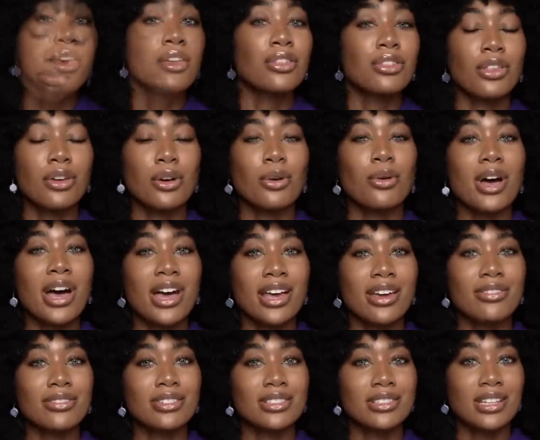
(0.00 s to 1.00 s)
though
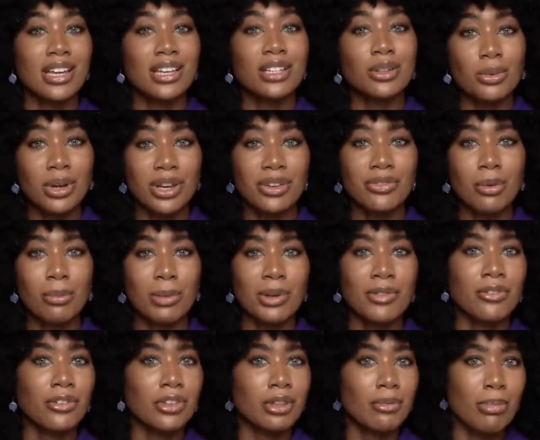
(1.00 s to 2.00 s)
I've stayed away from
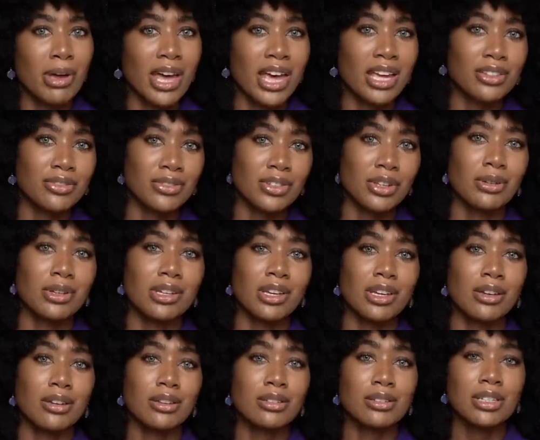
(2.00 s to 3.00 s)
it for the past few
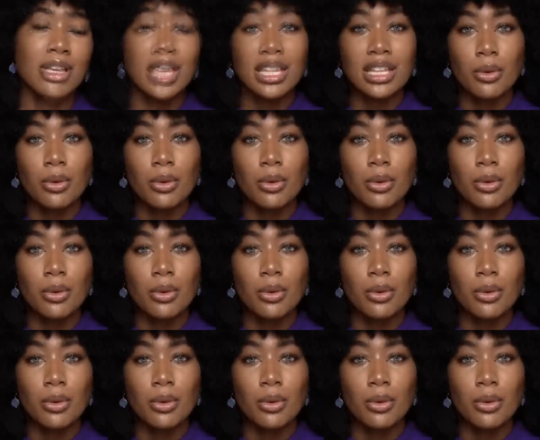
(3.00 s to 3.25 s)
years.